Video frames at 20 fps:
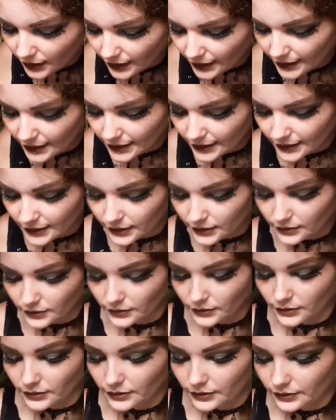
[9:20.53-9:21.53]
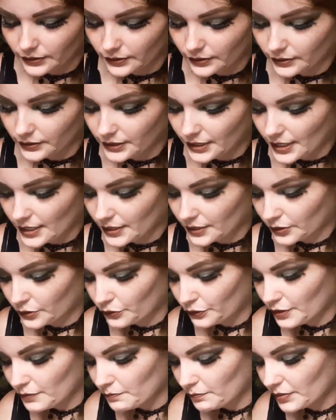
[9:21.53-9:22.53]
is take
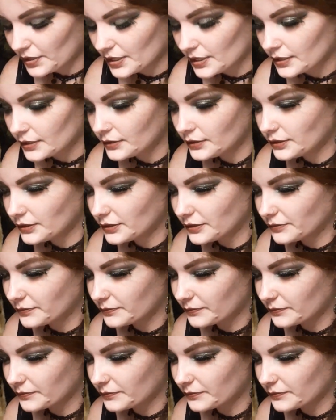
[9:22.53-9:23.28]
crimp beads,